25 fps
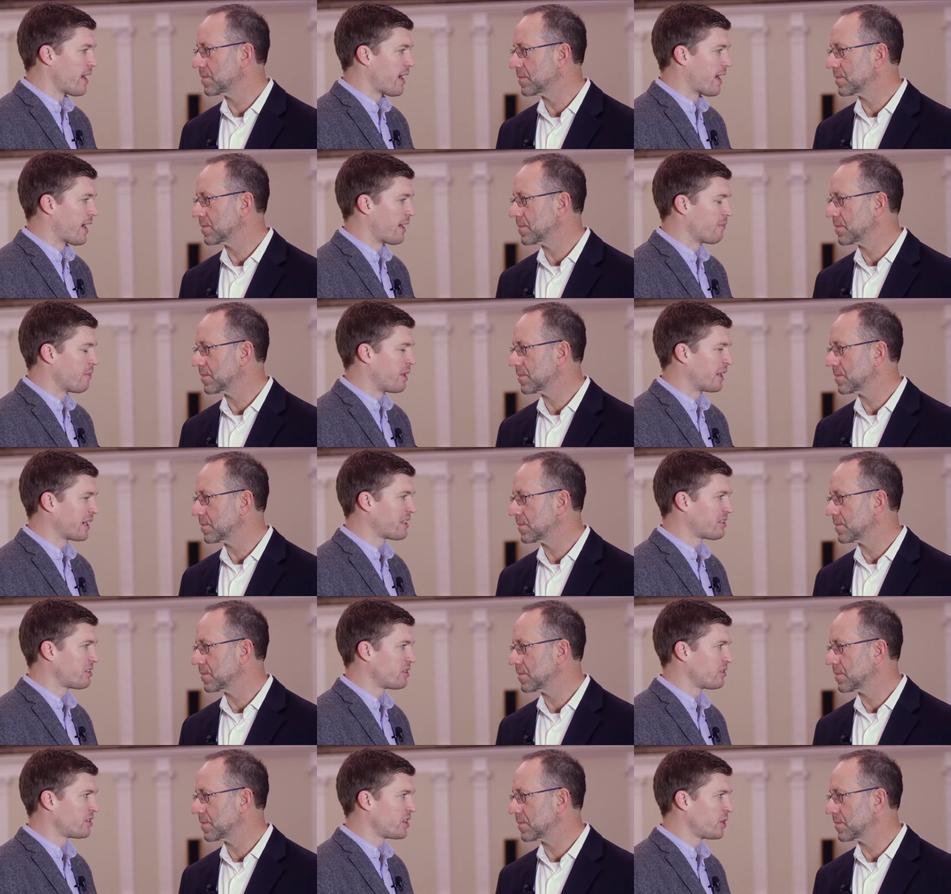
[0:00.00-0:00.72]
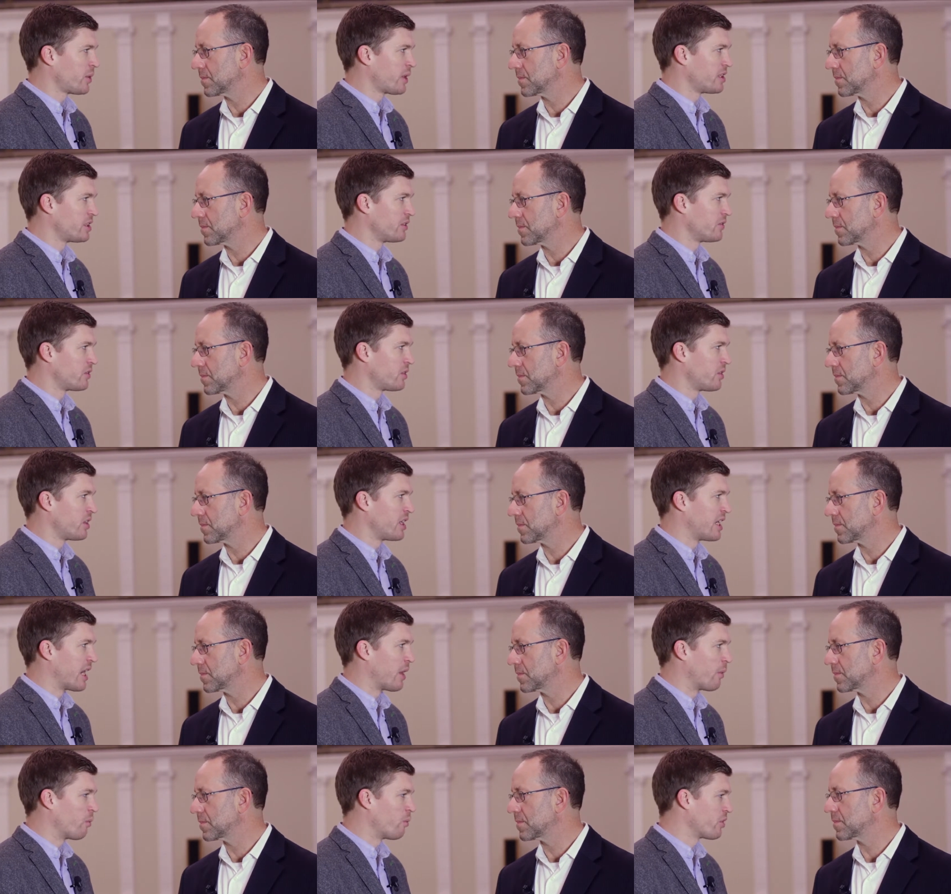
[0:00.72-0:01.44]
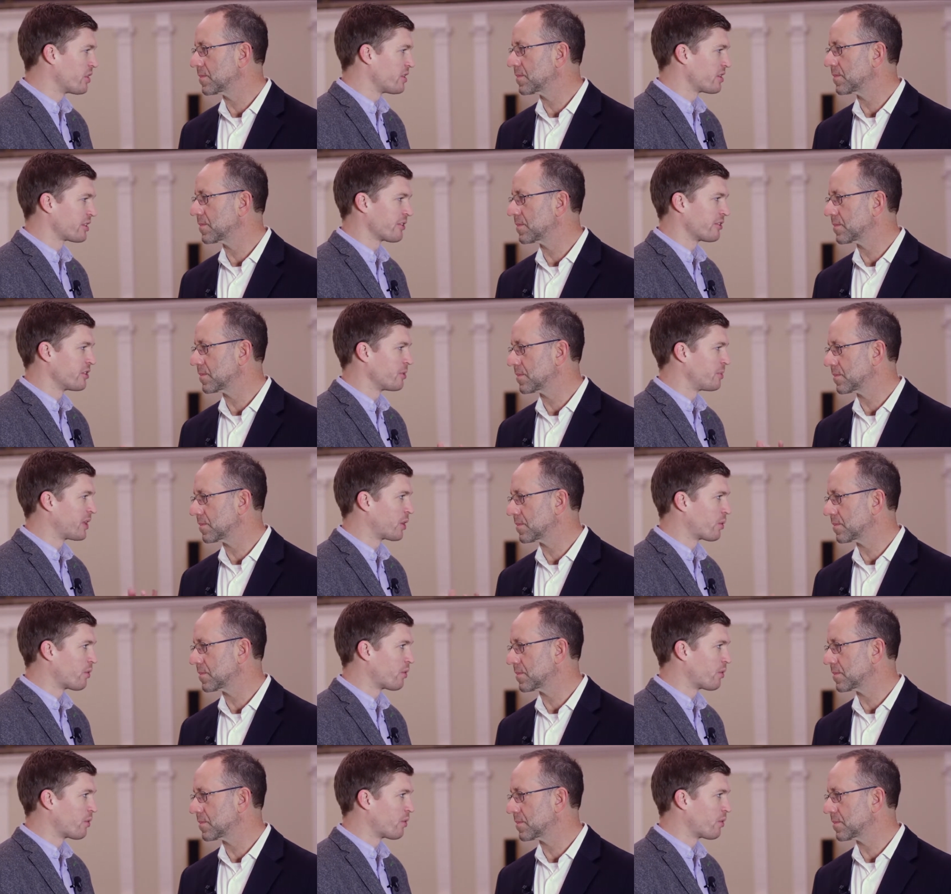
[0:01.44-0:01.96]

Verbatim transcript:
Speaker 1: Um, I guess there's two ways of doing that. One is kind of be